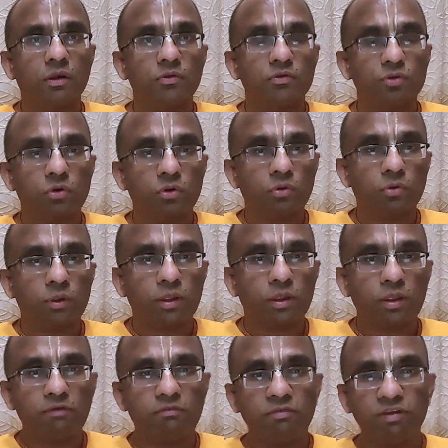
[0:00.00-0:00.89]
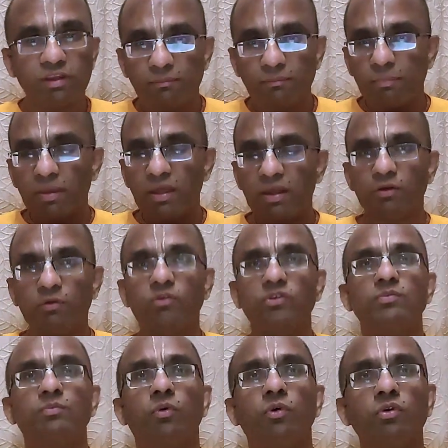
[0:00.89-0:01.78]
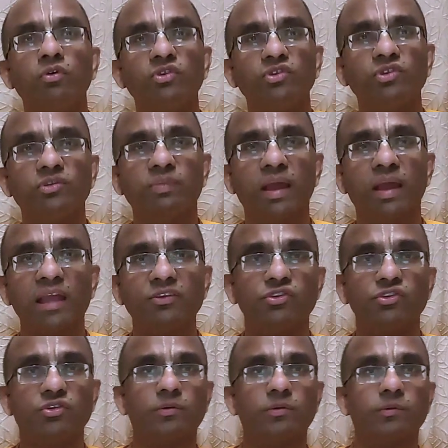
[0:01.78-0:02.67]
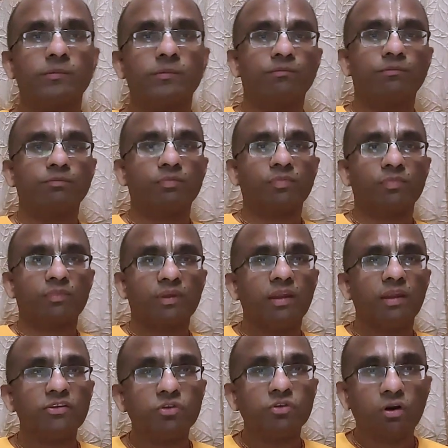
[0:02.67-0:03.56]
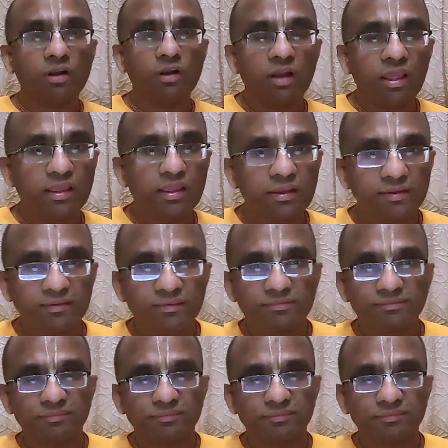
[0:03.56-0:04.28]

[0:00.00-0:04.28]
So, if we compare it to a sports match, it's not like,